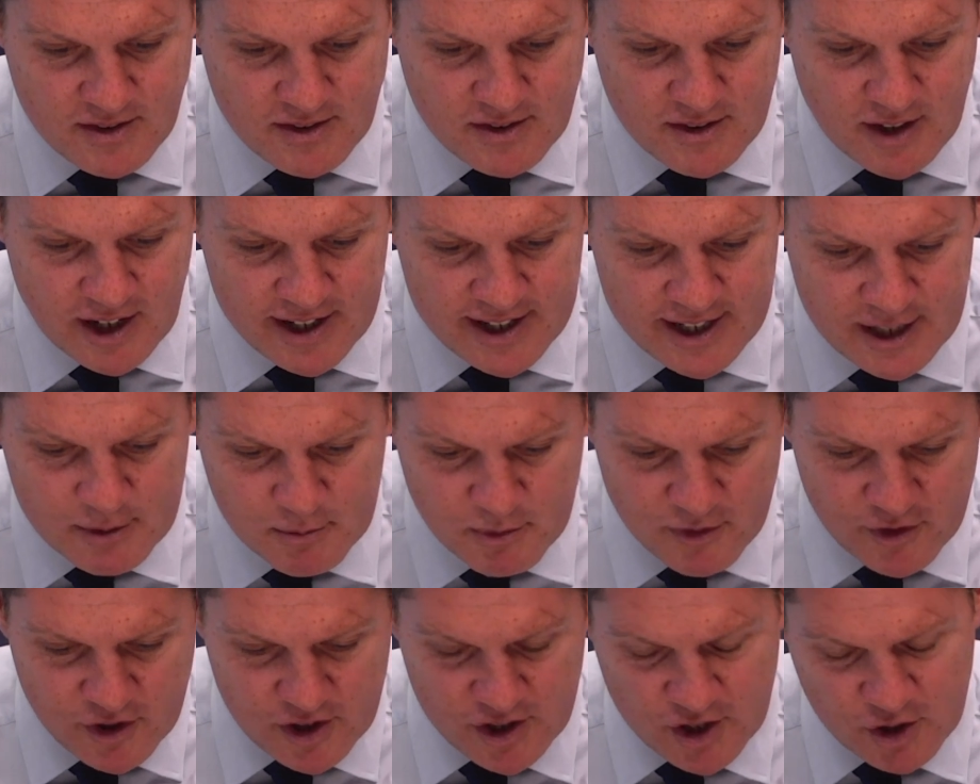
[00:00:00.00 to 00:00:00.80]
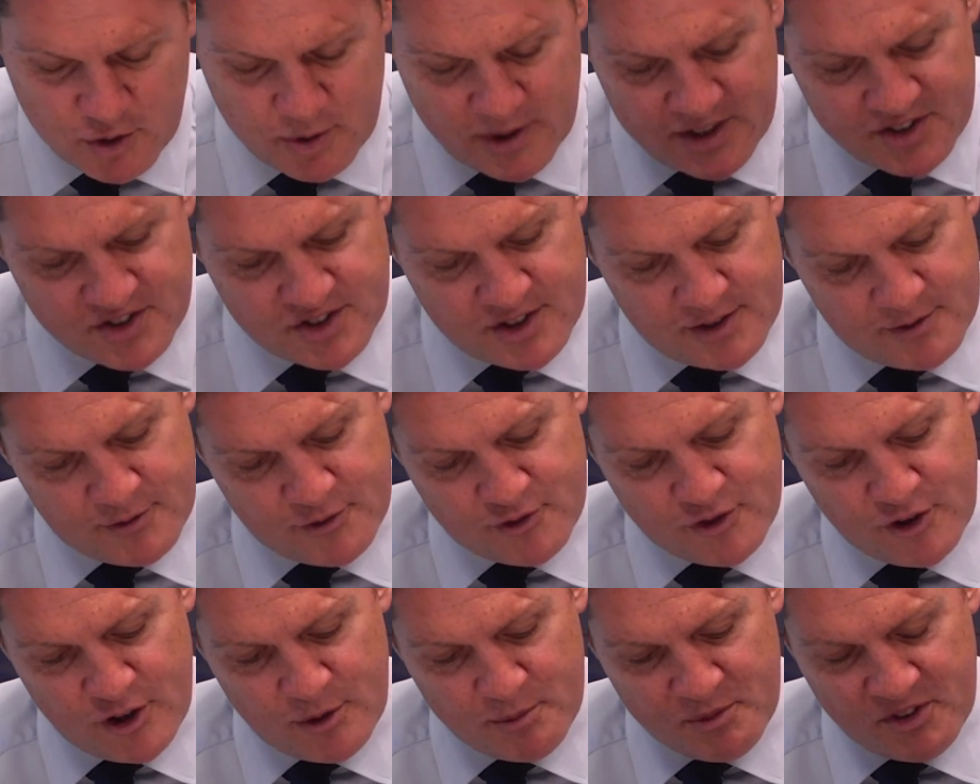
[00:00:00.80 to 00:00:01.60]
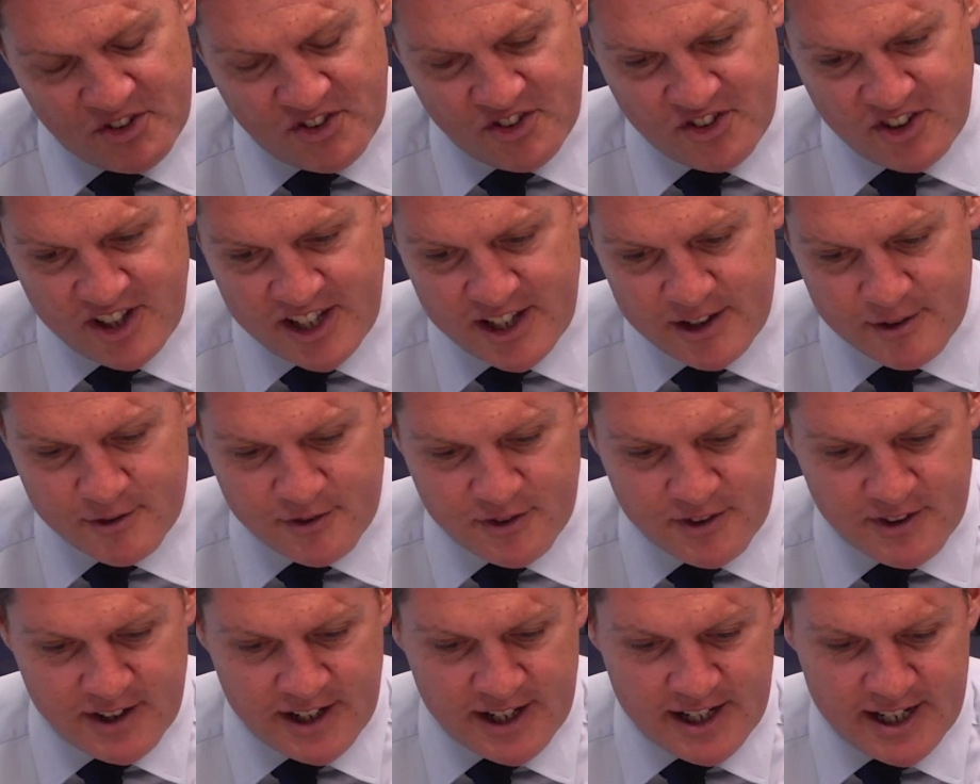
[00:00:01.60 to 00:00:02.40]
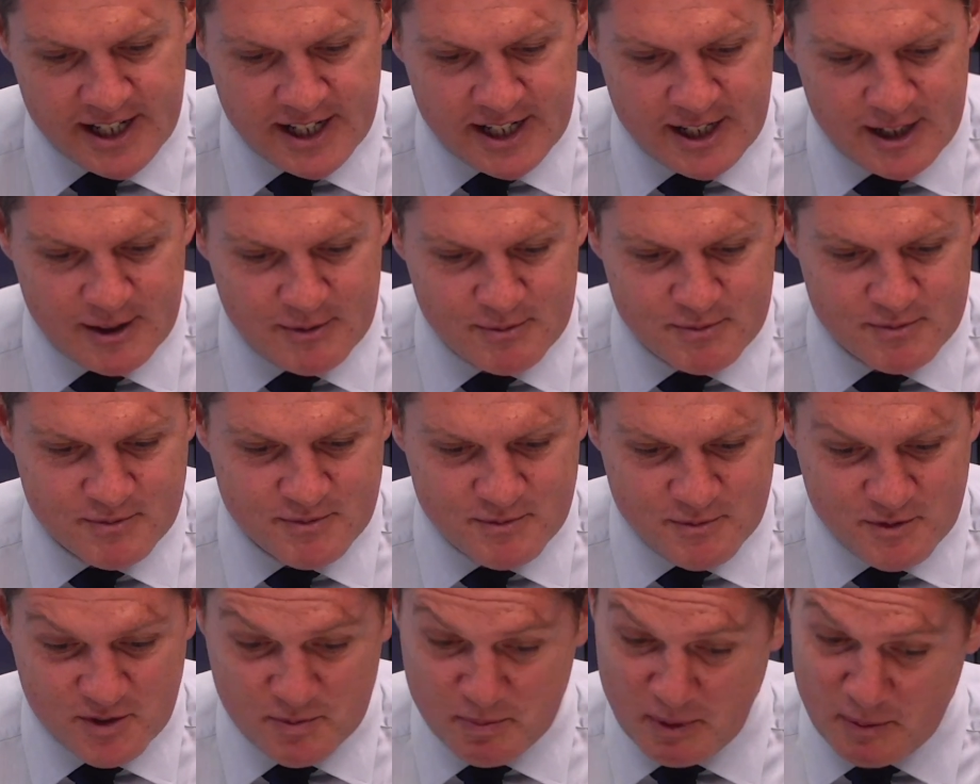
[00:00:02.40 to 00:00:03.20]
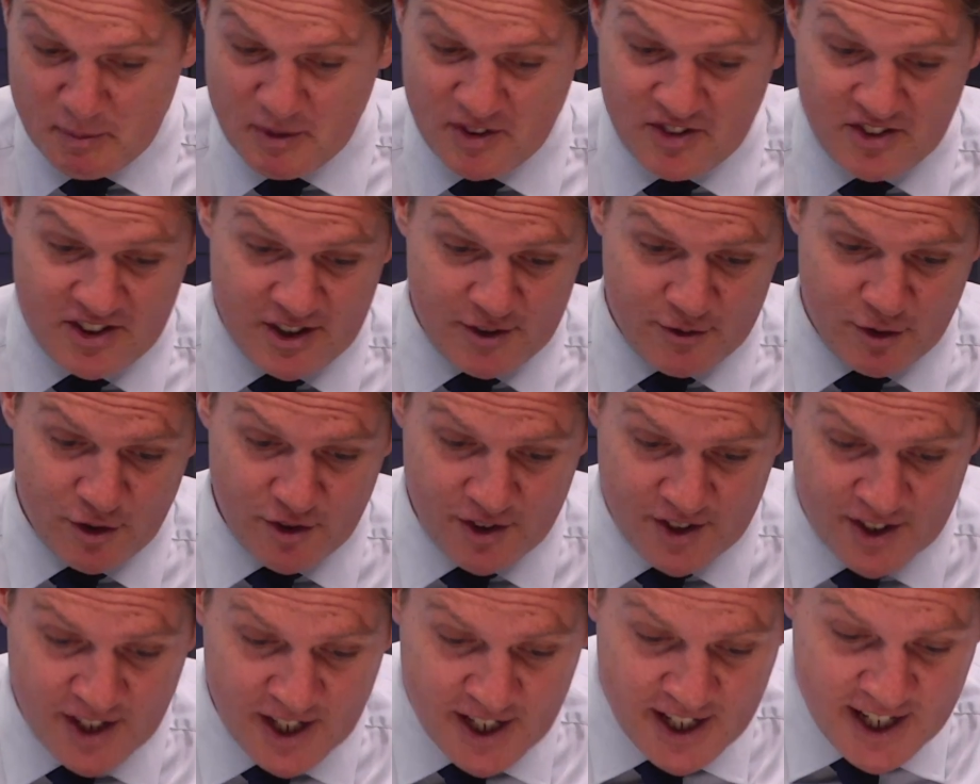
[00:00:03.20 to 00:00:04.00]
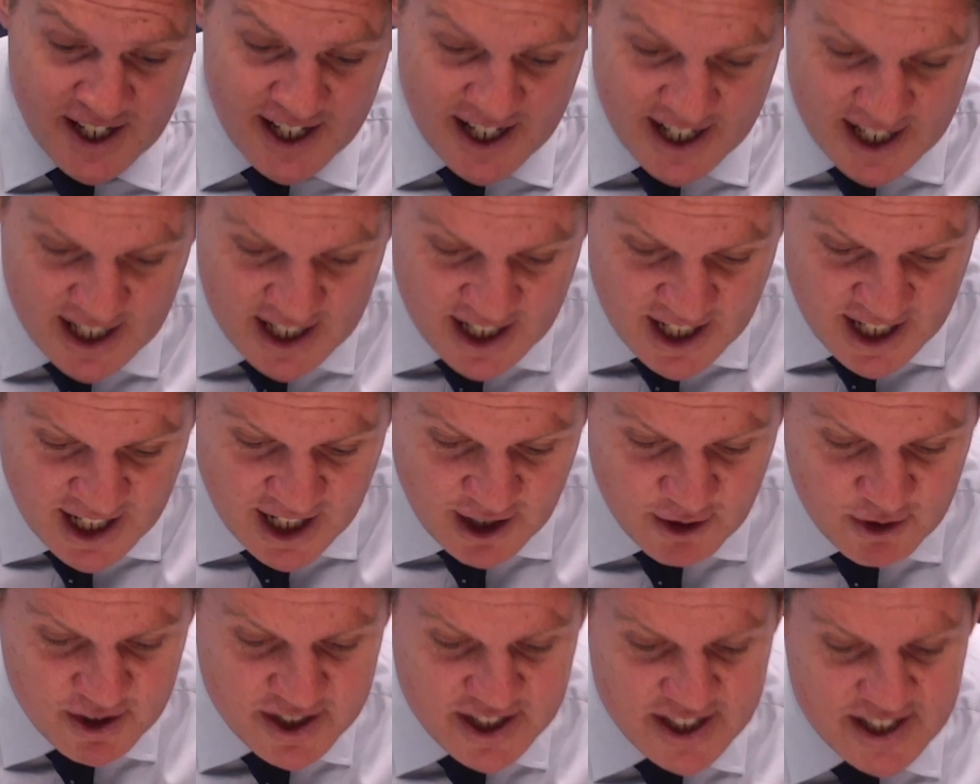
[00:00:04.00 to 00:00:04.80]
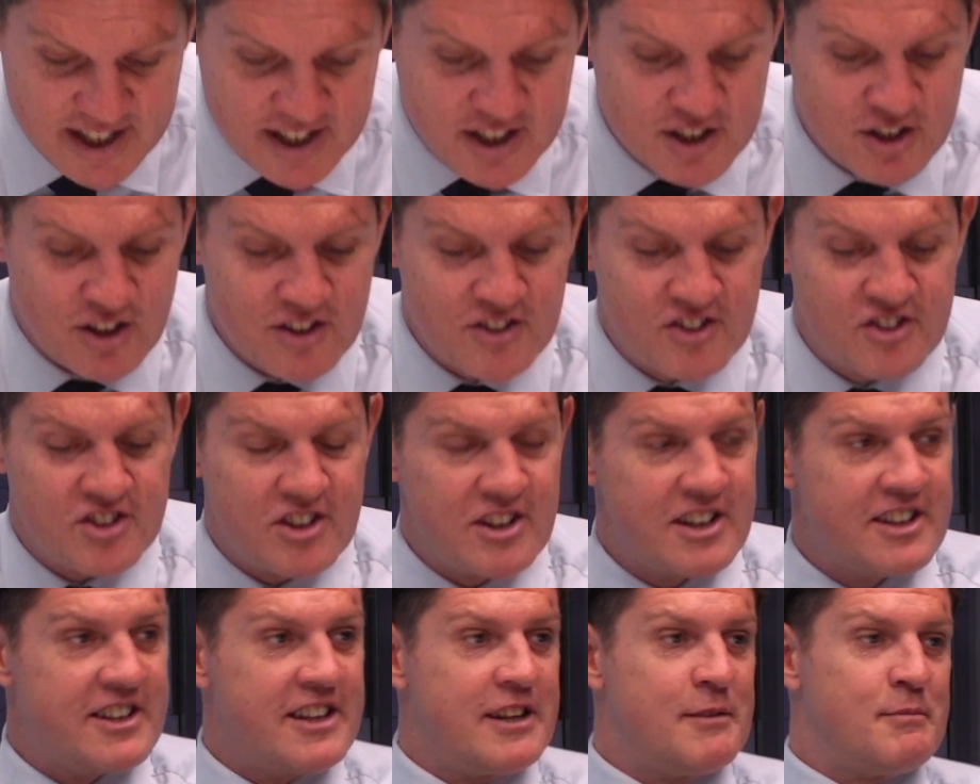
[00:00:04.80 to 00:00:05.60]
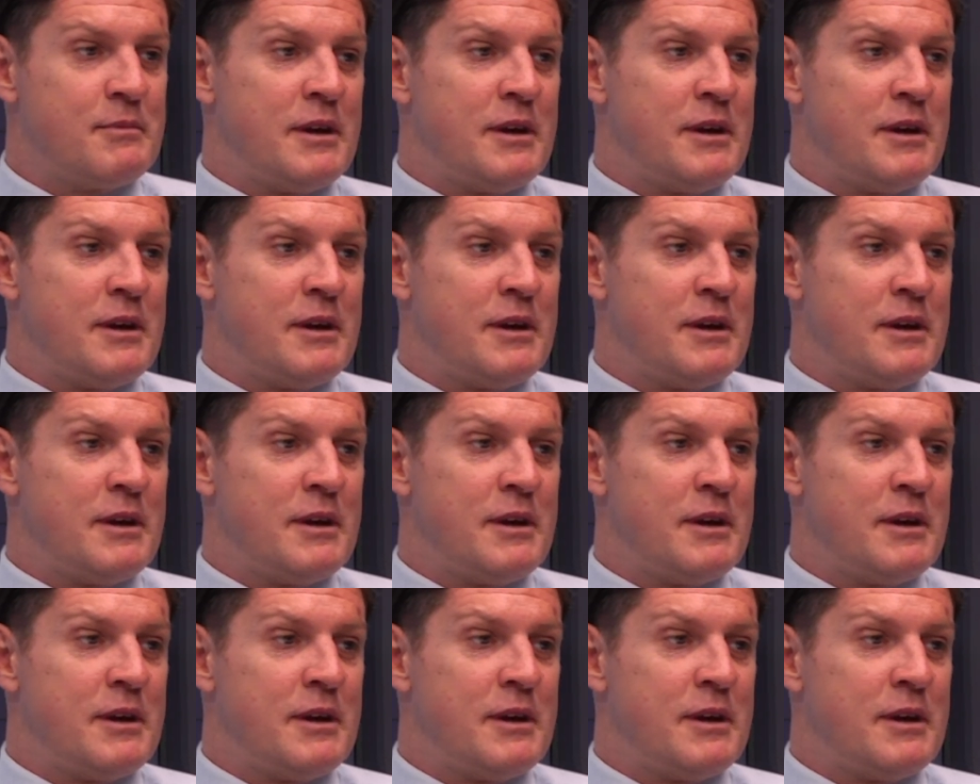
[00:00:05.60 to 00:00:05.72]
Diane, we've got a question from Steve. This might be Steve Hutton. How can I consolidate